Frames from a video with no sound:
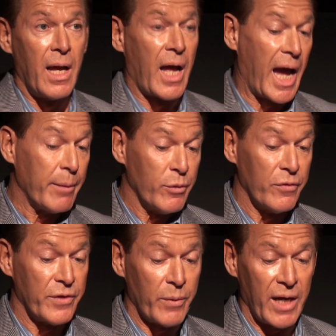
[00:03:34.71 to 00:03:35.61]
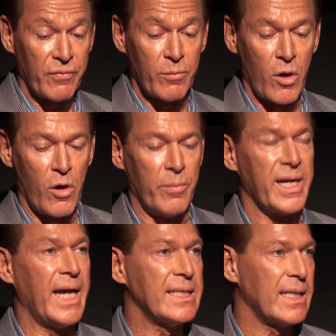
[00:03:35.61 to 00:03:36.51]
I moved away from home
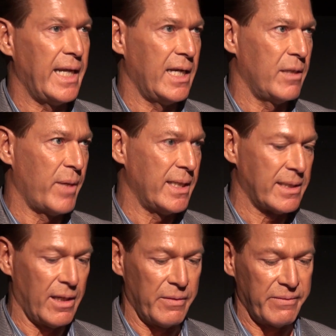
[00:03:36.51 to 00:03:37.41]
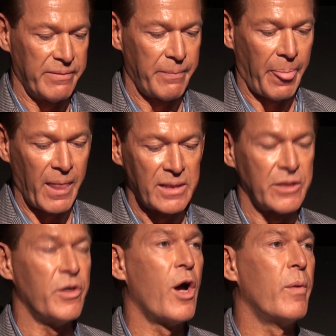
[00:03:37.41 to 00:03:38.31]
and isolated myself,
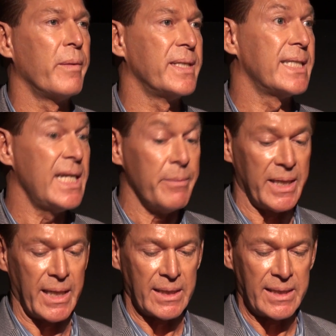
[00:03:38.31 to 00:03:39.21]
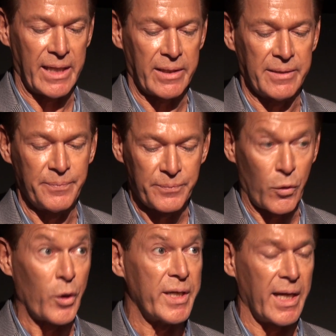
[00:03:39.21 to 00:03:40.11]
so no one would see me get sick
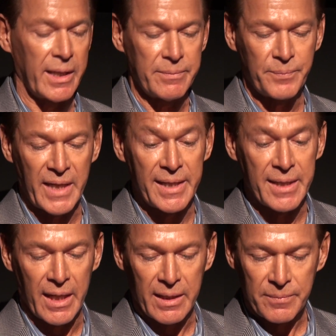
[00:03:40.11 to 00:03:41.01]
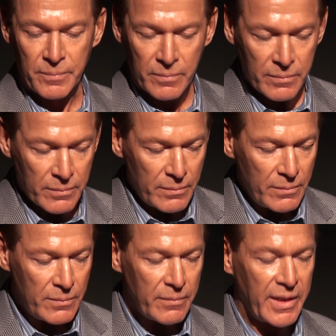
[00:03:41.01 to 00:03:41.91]
or die.
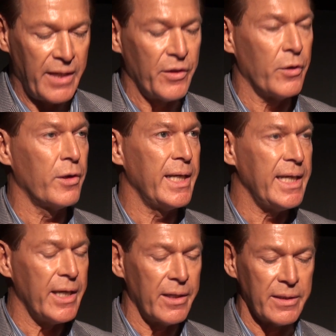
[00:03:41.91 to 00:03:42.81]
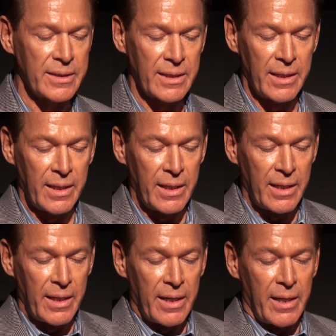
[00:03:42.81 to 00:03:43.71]
In the early years,
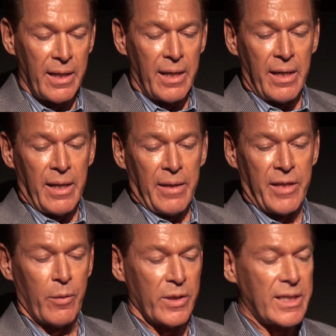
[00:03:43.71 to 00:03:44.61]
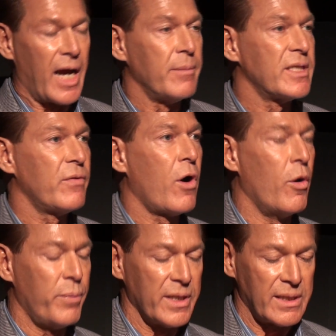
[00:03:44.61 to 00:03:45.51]
there were times of
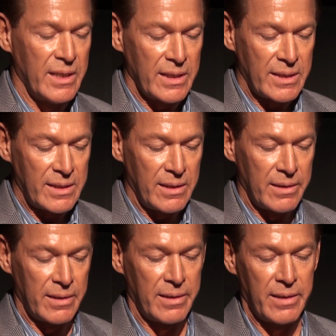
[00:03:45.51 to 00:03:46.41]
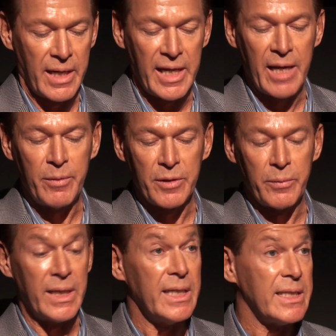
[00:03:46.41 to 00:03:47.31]
hopelessness, unable to
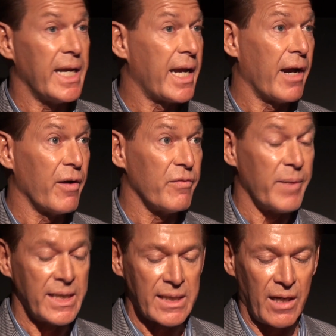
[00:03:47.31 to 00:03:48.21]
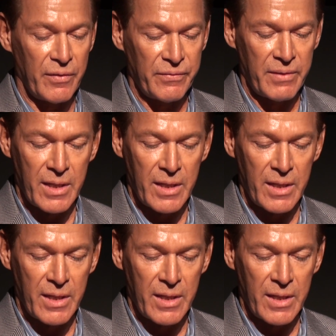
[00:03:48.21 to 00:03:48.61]
really take care of myself,